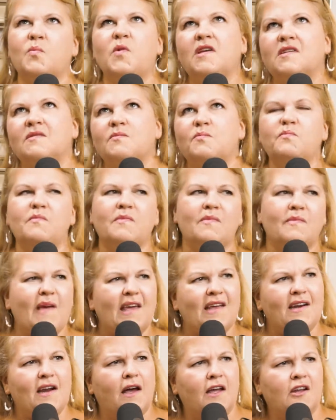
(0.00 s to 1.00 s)
piece
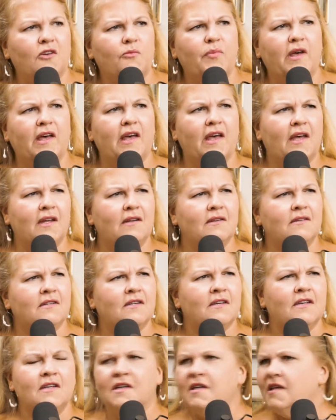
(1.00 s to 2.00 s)
may not have
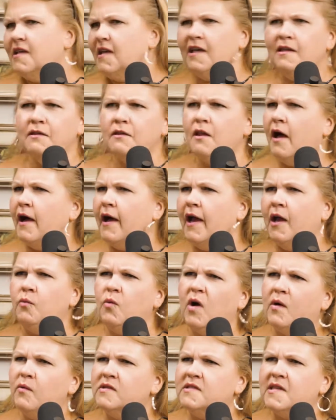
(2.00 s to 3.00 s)
been in
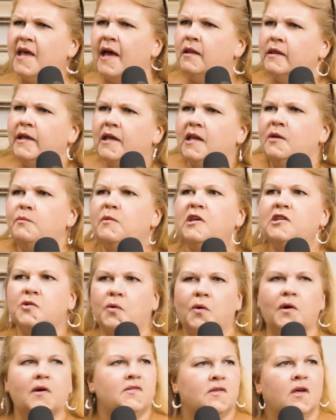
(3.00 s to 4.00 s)
line. What was that leading me
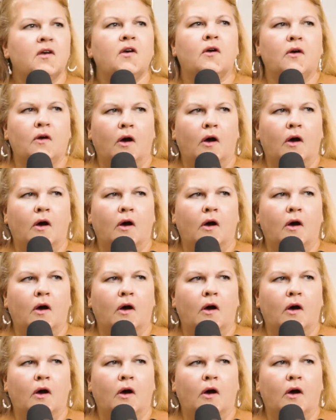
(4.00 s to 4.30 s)
towards?